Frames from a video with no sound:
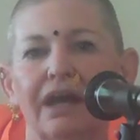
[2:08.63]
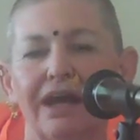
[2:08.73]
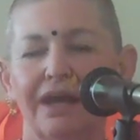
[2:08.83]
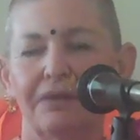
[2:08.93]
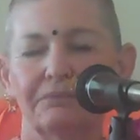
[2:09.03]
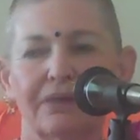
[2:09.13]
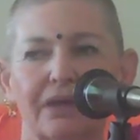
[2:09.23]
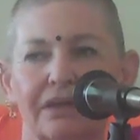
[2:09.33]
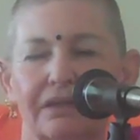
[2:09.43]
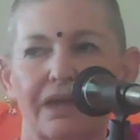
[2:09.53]

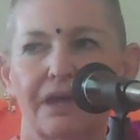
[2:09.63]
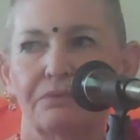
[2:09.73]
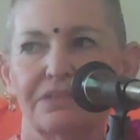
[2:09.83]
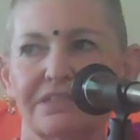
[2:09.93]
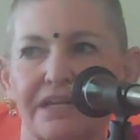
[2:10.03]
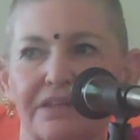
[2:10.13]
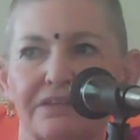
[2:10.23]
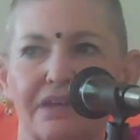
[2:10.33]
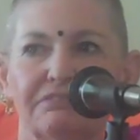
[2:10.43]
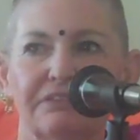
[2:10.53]
I would
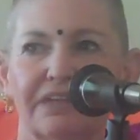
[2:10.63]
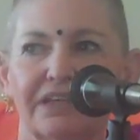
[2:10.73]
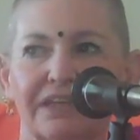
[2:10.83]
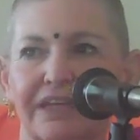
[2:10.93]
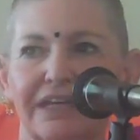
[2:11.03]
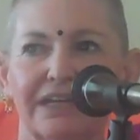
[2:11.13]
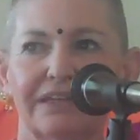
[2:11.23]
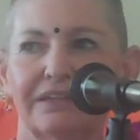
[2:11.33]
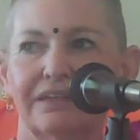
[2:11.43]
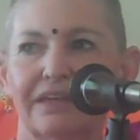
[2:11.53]
say
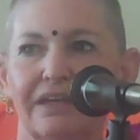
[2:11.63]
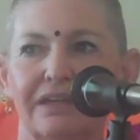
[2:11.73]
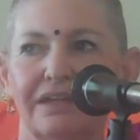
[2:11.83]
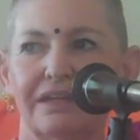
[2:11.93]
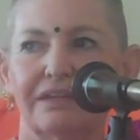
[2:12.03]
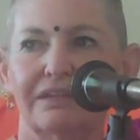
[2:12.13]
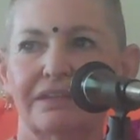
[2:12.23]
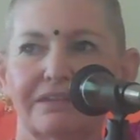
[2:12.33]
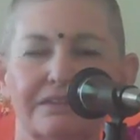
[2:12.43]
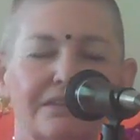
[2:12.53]
definitely
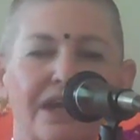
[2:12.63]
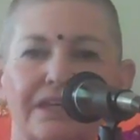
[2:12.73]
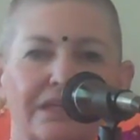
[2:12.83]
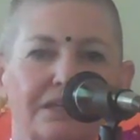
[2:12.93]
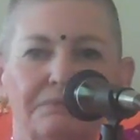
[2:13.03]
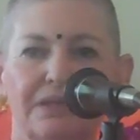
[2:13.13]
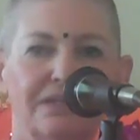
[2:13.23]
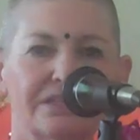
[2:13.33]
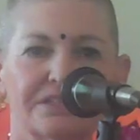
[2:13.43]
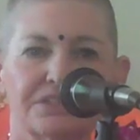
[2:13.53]
not
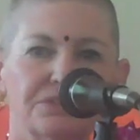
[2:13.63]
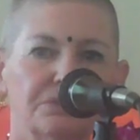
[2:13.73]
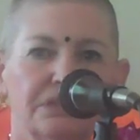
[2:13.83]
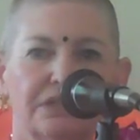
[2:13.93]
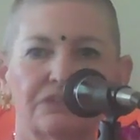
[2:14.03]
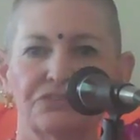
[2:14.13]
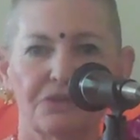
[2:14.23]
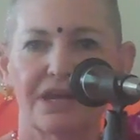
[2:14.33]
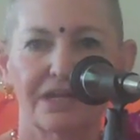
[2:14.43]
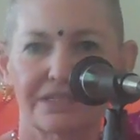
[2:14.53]
anybody that's doing
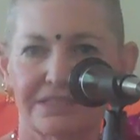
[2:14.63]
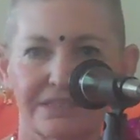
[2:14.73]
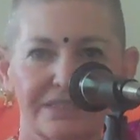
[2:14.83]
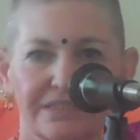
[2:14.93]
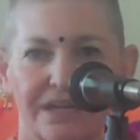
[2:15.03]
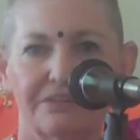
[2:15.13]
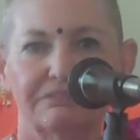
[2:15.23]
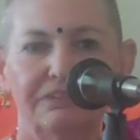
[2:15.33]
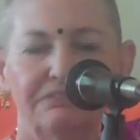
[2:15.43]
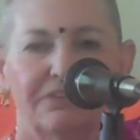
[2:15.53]
drugs and
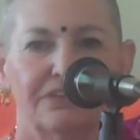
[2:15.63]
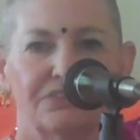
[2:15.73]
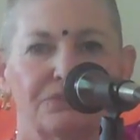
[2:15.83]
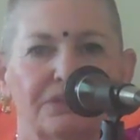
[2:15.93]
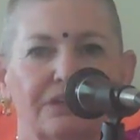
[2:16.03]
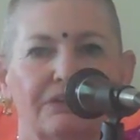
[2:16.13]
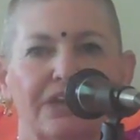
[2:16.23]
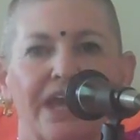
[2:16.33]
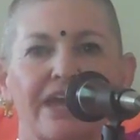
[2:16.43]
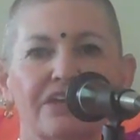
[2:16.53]
stuff. If they're doing
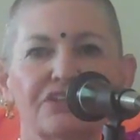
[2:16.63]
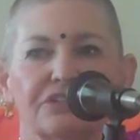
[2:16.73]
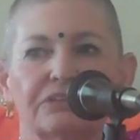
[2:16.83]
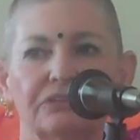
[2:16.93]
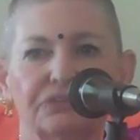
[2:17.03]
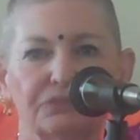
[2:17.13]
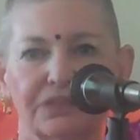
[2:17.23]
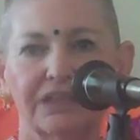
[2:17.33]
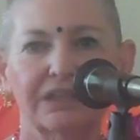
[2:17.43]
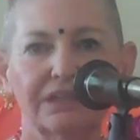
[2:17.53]
occasional
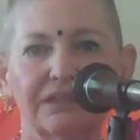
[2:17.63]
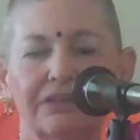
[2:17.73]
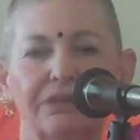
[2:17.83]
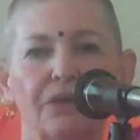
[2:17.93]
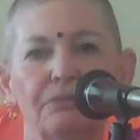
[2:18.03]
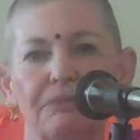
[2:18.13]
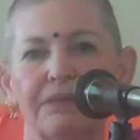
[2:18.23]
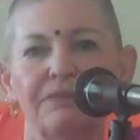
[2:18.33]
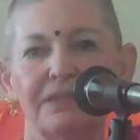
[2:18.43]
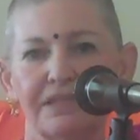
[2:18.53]
drinking, you know,
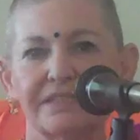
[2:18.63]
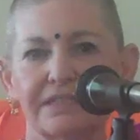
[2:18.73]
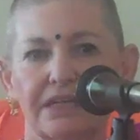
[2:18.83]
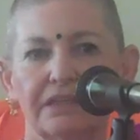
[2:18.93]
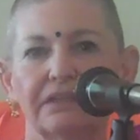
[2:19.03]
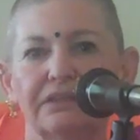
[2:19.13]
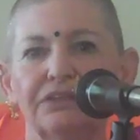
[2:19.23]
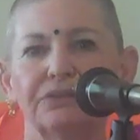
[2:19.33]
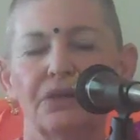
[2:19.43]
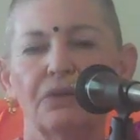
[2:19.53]
maybe this can,
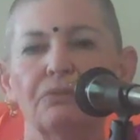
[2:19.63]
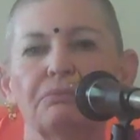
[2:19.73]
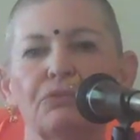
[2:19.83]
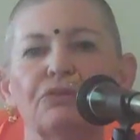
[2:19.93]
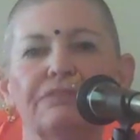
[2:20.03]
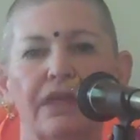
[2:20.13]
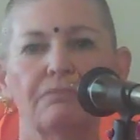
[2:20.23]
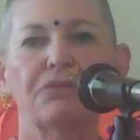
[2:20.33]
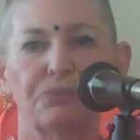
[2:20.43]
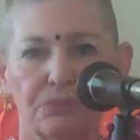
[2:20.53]
you know, move
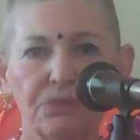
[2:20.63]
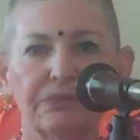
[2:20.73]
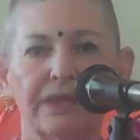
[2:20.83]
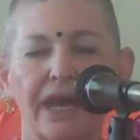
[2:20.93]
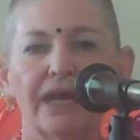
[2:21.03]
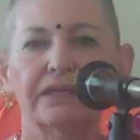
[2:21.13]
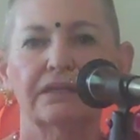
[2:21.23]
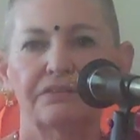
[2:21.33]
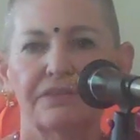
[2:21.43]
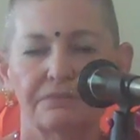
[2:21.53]
them through that
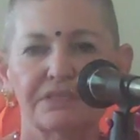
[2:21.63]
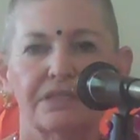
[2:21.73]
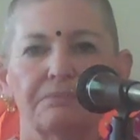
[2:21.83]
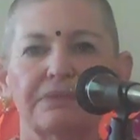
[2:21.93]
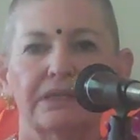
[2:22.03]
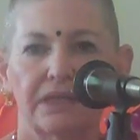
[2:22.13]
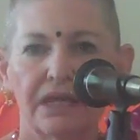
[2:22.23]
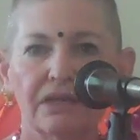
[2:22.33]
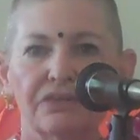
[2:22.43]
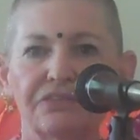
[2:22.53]
and give them something
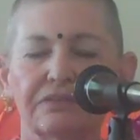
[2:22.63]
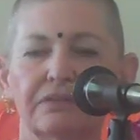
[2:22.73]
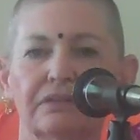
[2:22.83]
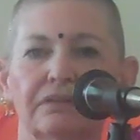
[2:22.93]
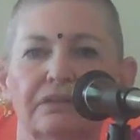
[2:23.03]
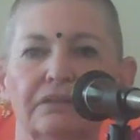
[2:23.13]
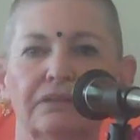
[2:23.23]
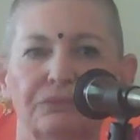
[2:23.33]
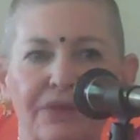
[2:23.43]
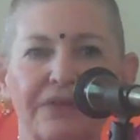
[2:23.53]
else
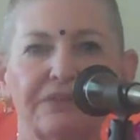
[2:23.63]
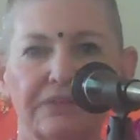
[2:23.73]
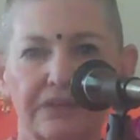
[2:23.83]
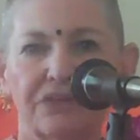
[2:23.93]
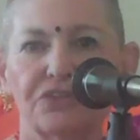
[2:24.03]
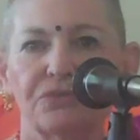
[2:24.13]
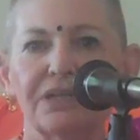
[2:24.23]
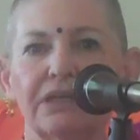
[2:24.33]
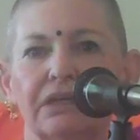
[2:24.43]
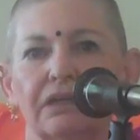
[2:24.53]
rather than the
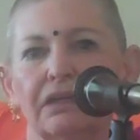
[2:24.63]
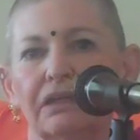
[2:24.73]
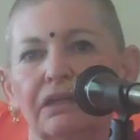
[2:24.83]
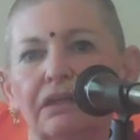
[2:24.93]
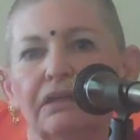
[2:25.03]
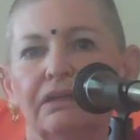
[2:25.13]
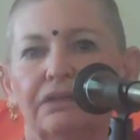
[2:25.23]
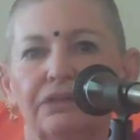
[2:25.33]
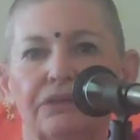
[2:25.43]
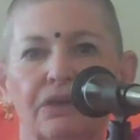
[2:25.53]
drinking.
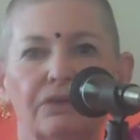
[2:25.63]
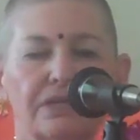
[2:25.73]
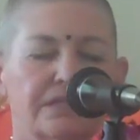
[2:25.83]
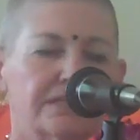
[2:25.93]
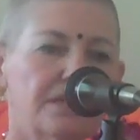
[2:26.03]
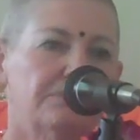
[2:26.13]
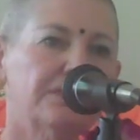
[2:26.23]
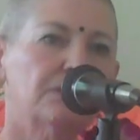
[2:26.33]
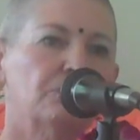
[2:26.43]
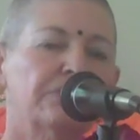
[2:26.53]
You know, the same
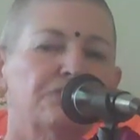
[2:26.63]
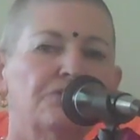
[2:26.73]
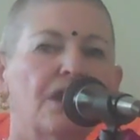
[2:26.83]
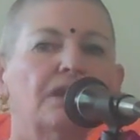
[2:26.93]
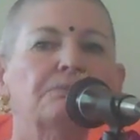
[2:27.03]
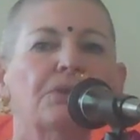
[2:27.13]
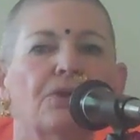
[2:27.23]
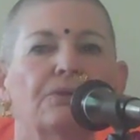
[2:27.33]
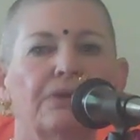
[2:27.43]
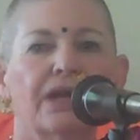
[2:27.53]
thing with drug
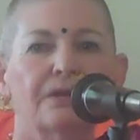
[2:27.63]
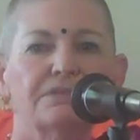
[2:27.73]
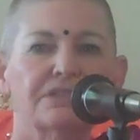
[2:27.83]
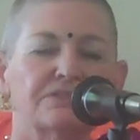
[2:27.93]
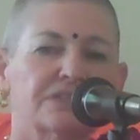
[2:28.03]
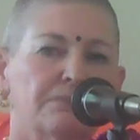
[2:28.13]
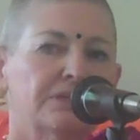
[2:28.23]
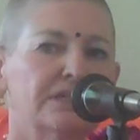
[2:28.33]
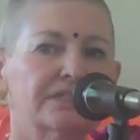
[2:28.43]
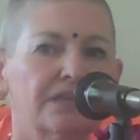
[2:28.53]
programs. If
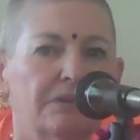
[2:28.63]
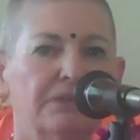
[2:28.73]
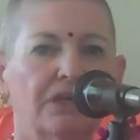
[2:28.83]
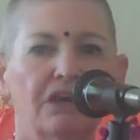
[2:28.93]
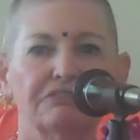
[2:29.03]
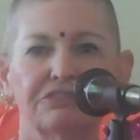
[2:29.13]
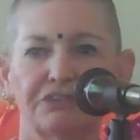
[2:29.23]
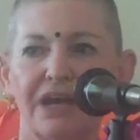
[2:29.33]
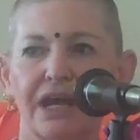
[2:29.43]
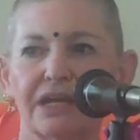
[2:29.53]
somebody's coming off
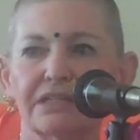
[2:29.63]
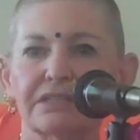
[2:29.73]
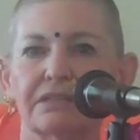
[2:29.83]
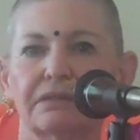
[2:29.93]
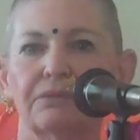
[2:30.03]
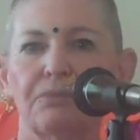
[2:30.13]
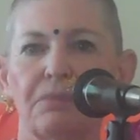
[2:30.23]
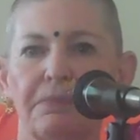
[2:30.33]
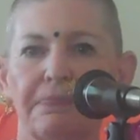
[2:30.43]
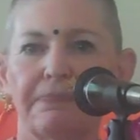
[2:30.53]
drugs,
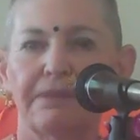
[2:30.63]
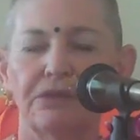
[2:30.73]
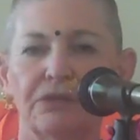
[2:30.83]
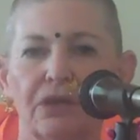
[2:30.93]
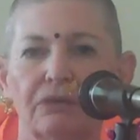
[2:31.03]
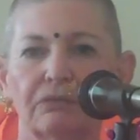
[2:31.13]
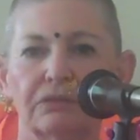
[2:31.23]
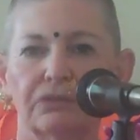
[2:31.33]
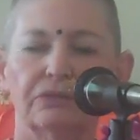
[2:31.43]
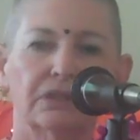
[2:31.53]
you know,
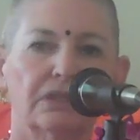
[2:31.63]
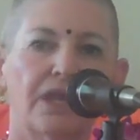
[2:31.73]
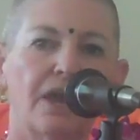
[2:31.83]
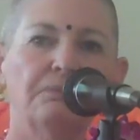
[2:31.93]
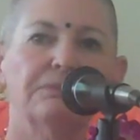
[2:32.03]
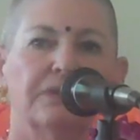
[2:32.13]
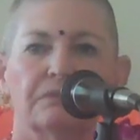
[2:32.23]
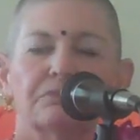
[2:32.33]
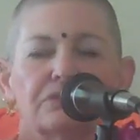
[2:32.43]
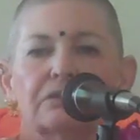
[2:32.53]
you can help
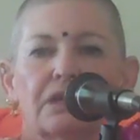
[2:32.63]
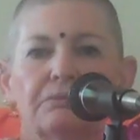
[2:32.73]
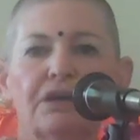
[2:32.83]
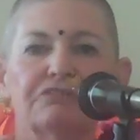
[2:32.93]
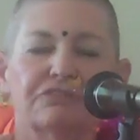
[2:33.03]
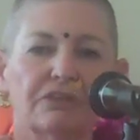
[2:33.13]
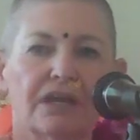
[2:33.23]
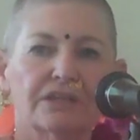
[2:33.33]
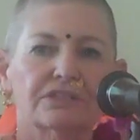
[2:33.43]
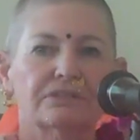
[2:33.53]
them to come off
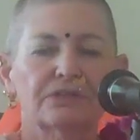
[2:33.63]
drugs.